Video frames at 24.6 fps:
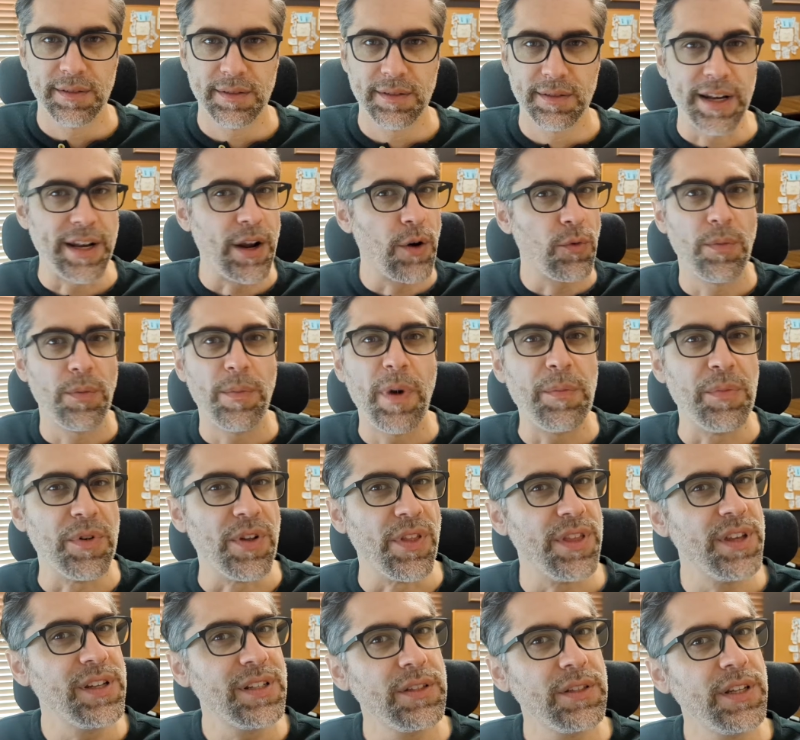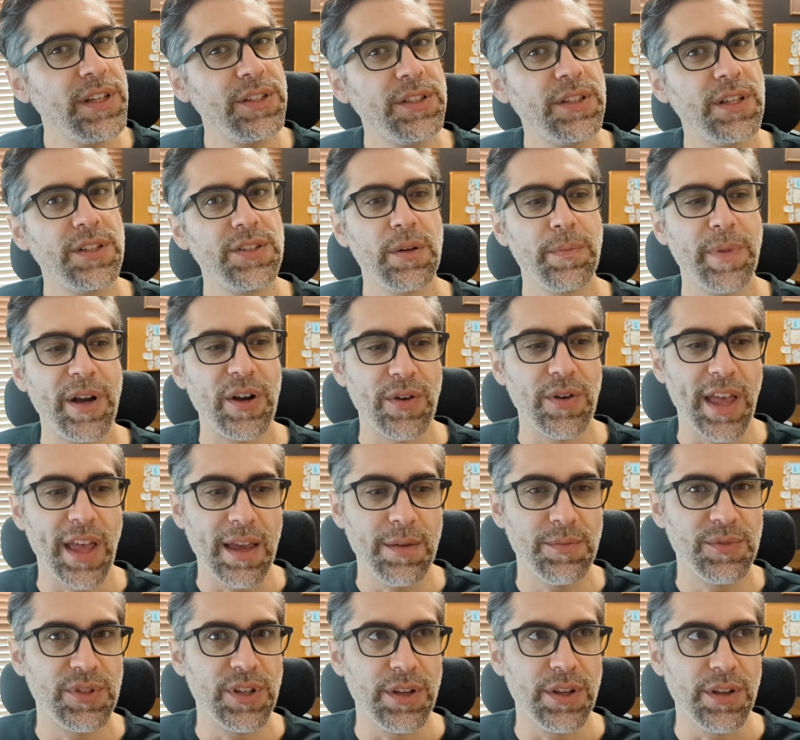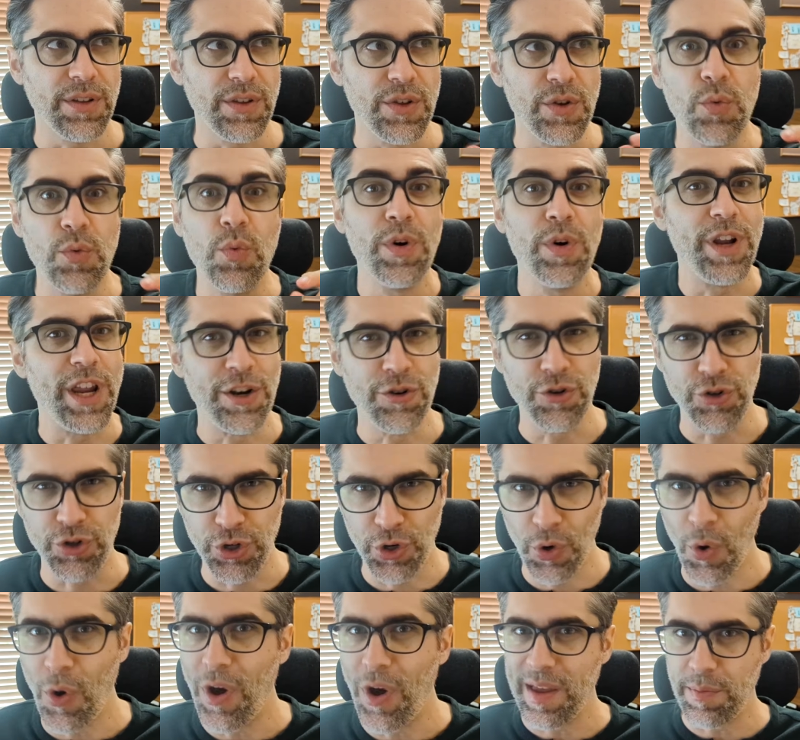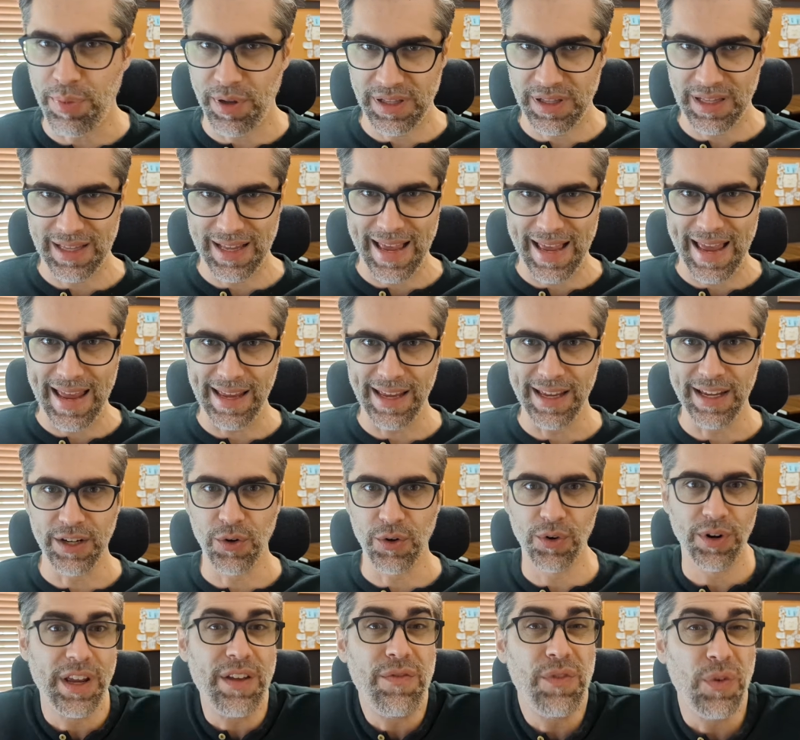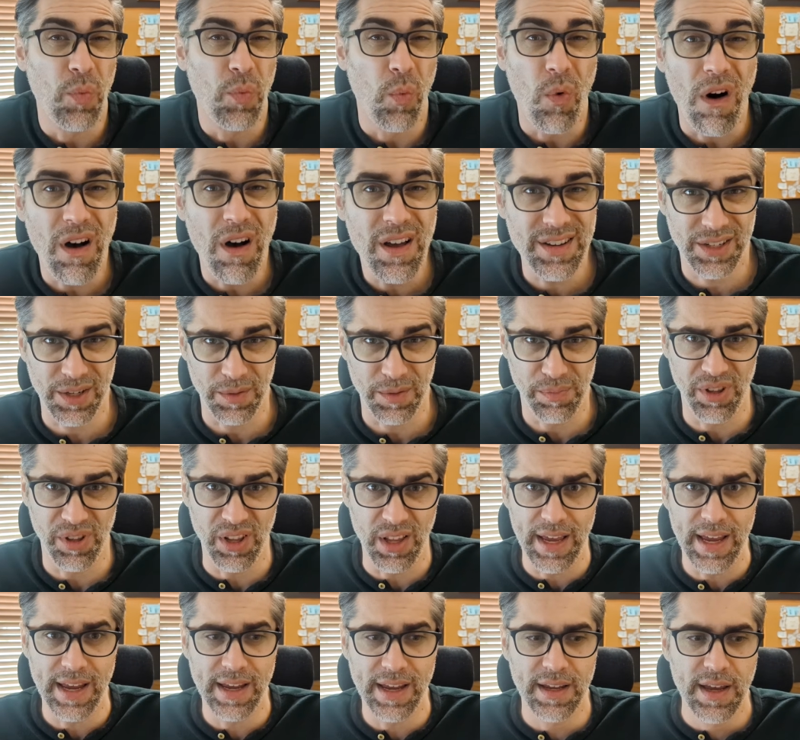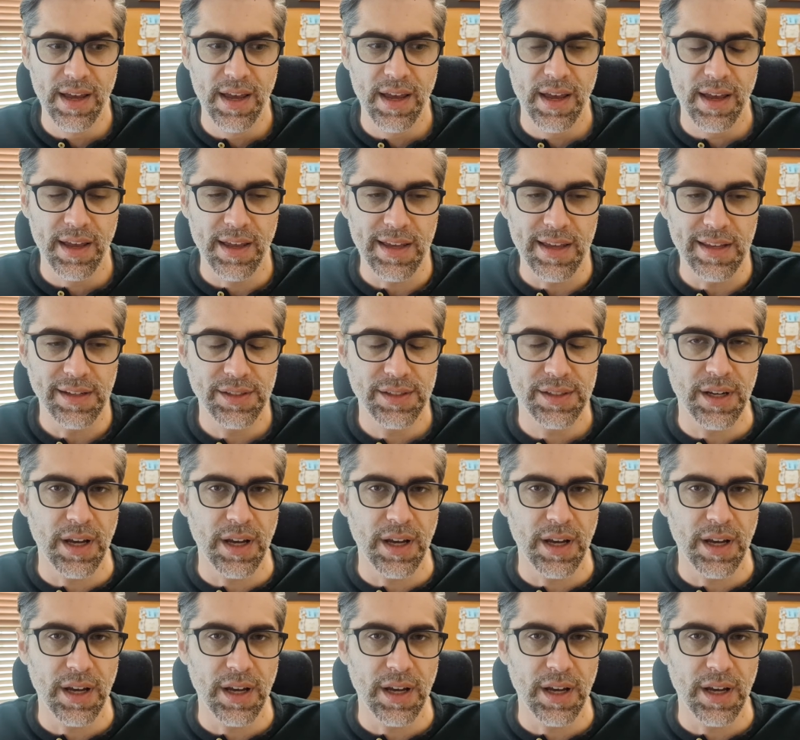And now remember, this list isn't about games that you would enjoy playing or even want to play. It's